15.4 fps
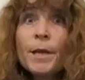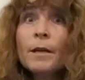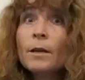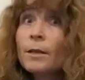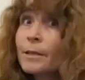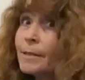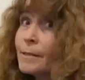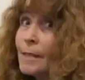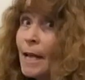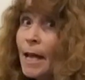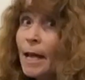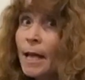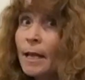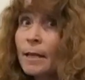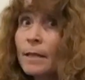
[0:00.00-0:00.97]
are
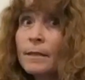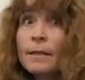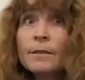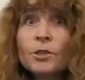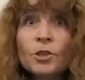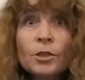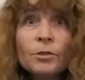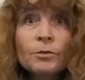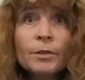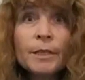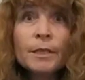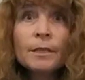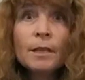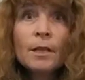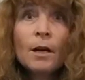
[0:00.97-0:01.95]
saying that
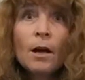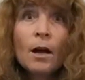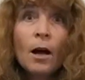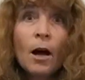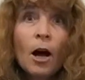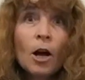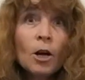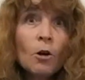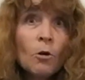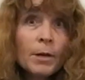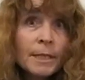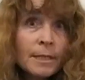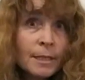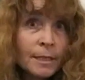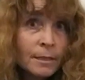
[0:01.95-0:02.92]
children are
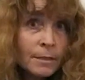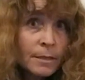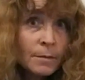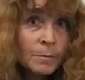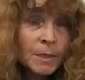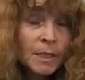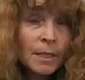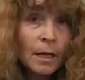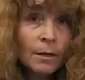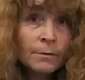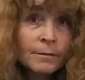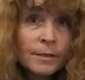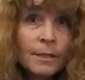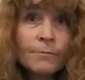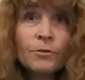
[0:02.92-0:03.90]
going to kill
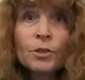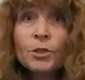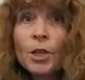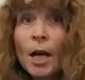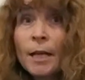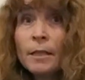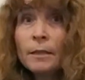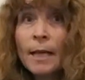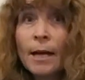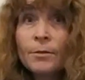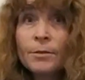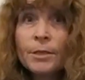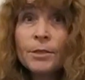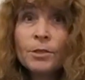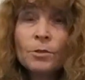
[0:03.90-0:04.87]
themselves if they're not allowed
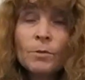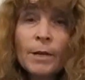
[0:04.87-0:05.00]
to do